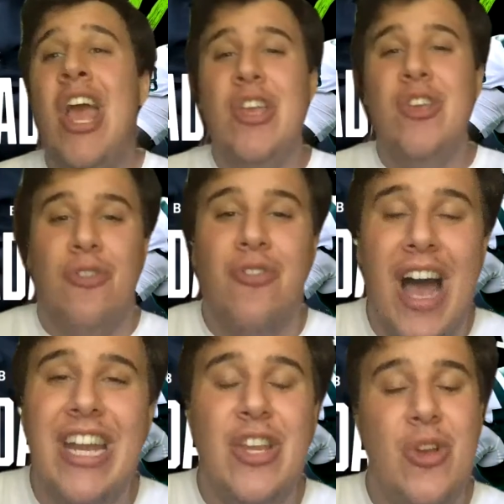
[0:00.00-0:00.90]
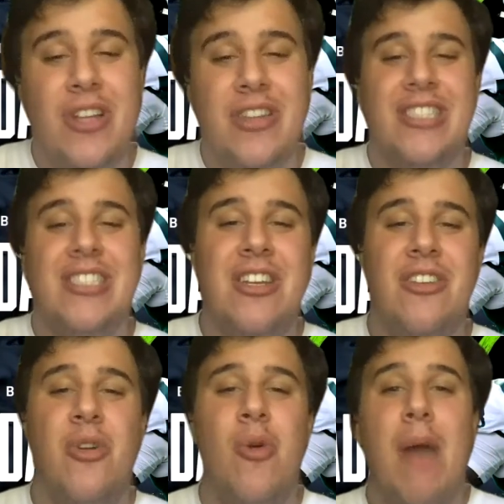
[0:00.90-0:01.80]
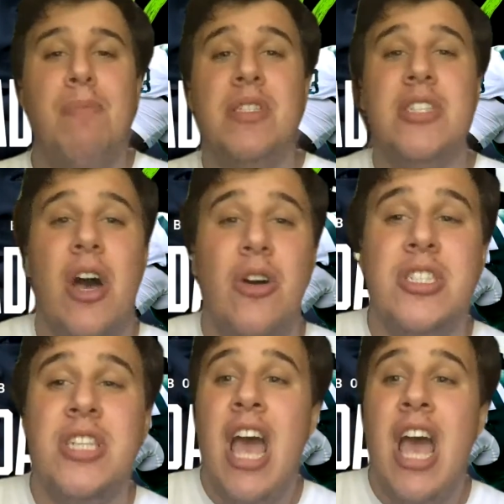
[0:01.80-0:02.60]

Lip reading: You'll find it. You can listen to new episodes.